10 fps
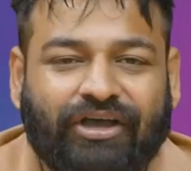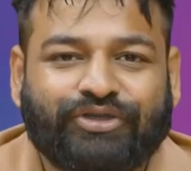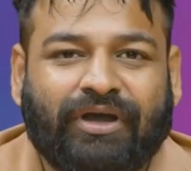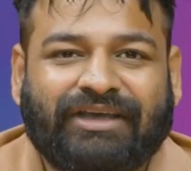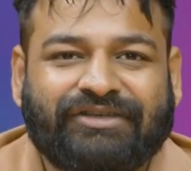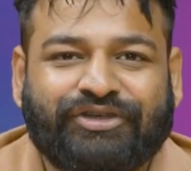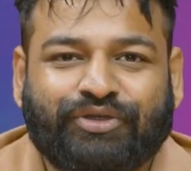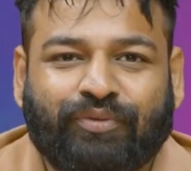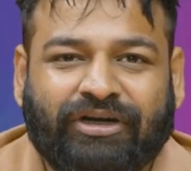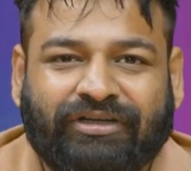So guys, this
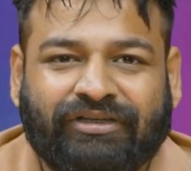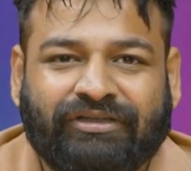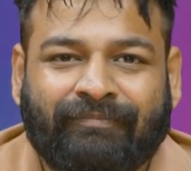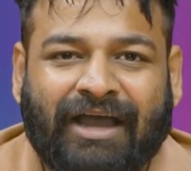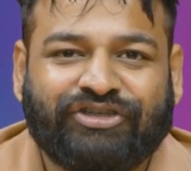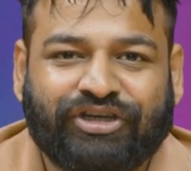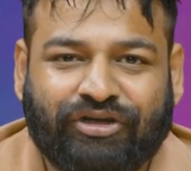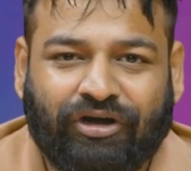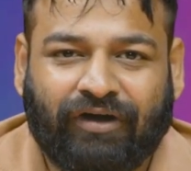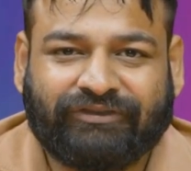is what the magic
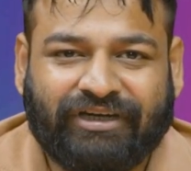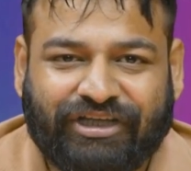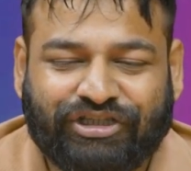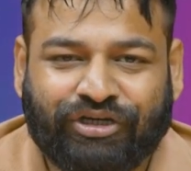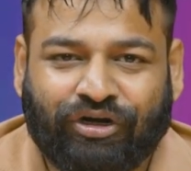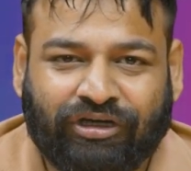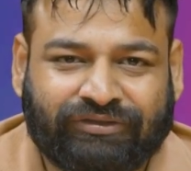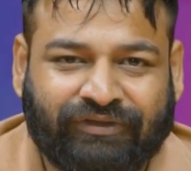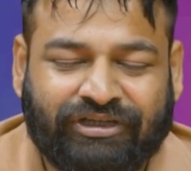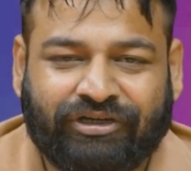of the nature or
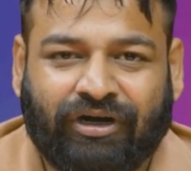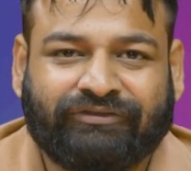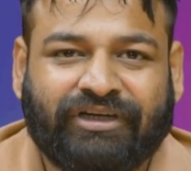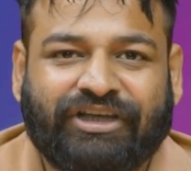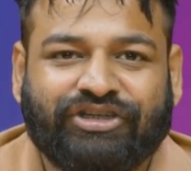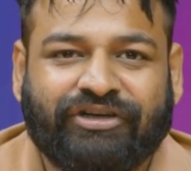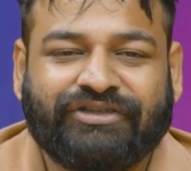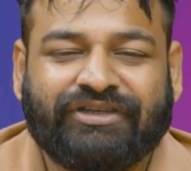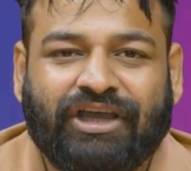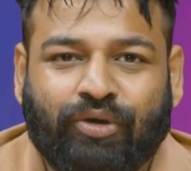the wonder of the nature
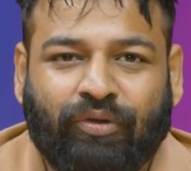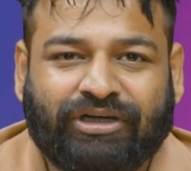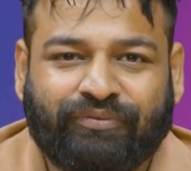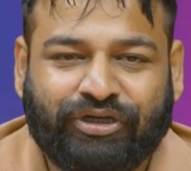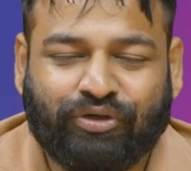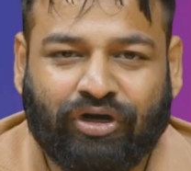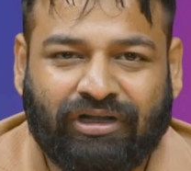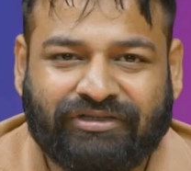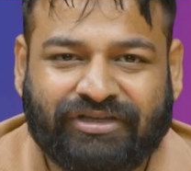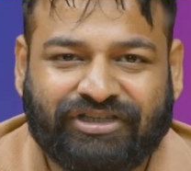is. What we do
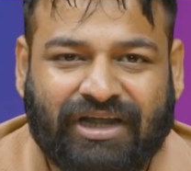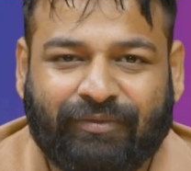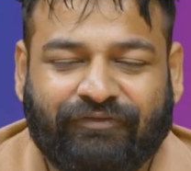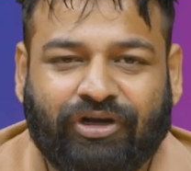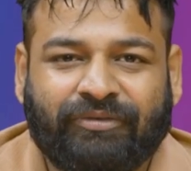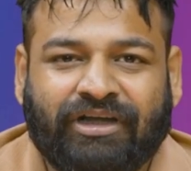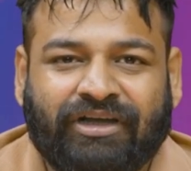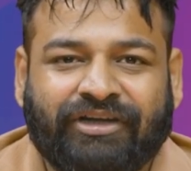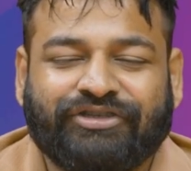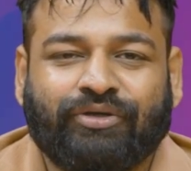call such type of phenomena,
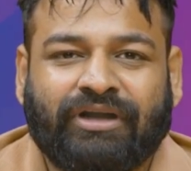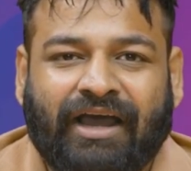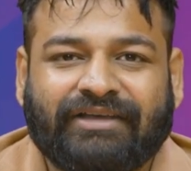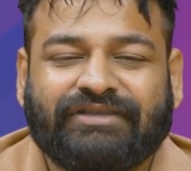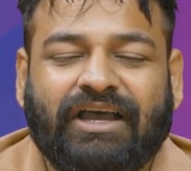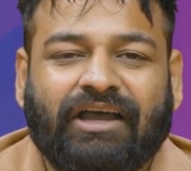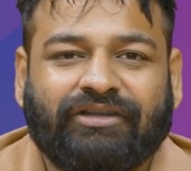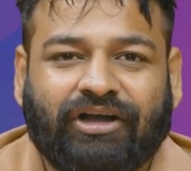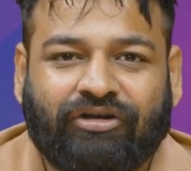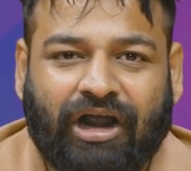it is known as
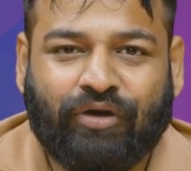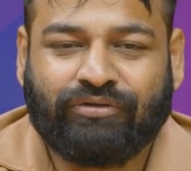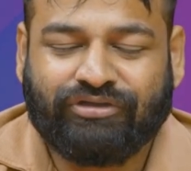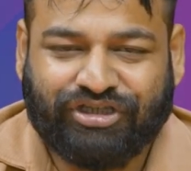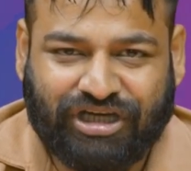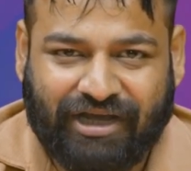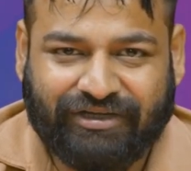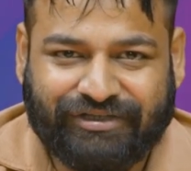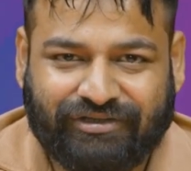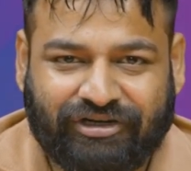the crown
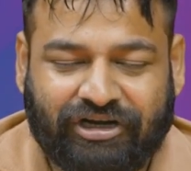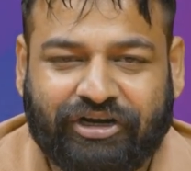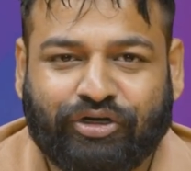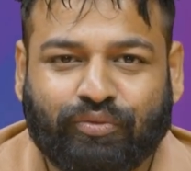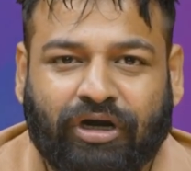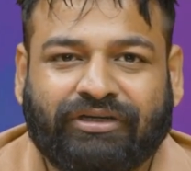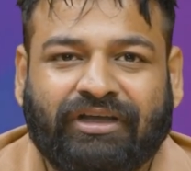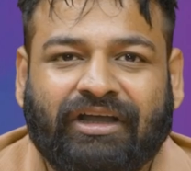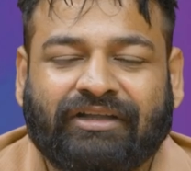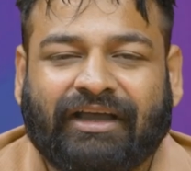shyness. Related to what?
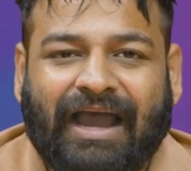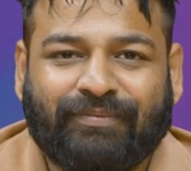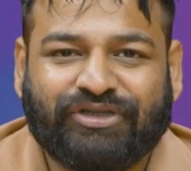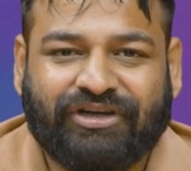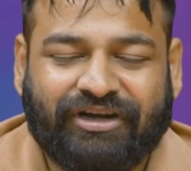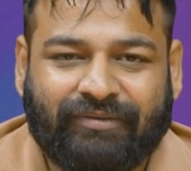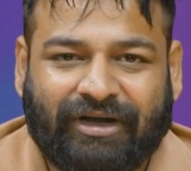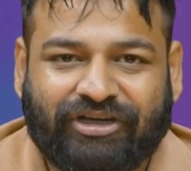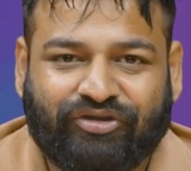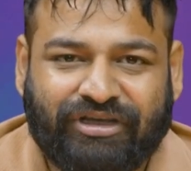The gaps created by
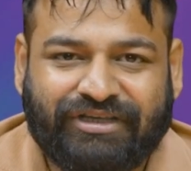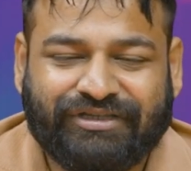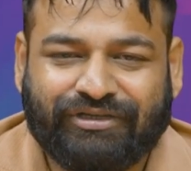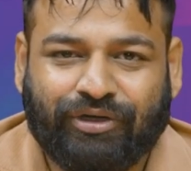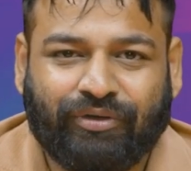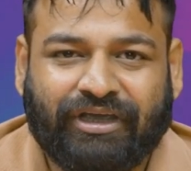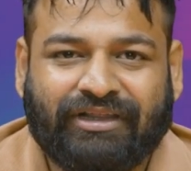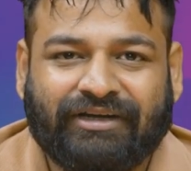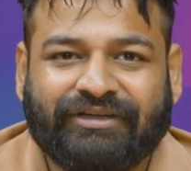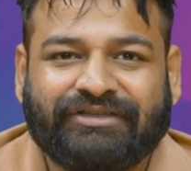the trees, okay,
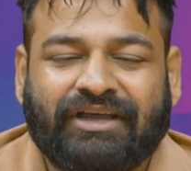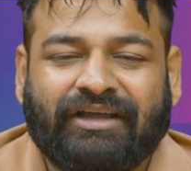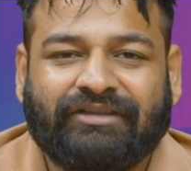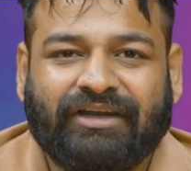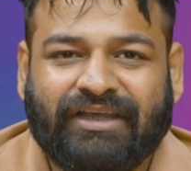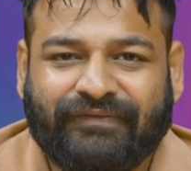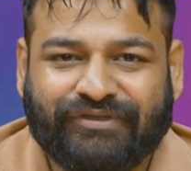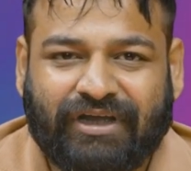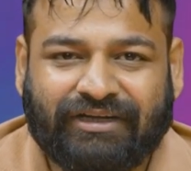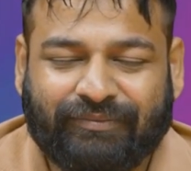that is the
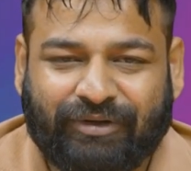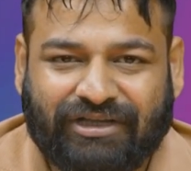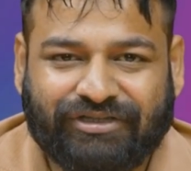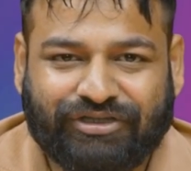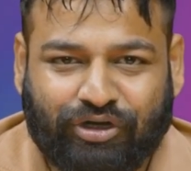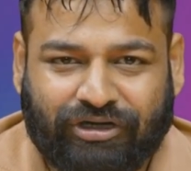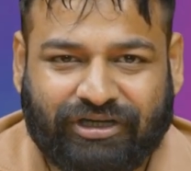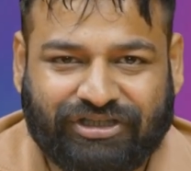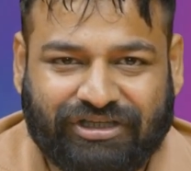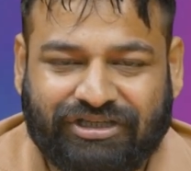leaves and the branches not
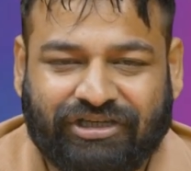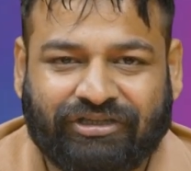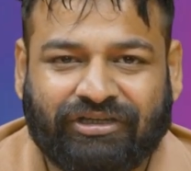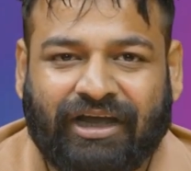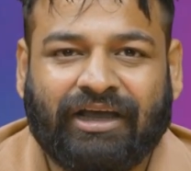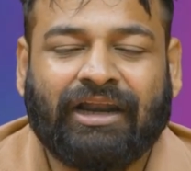touching each other and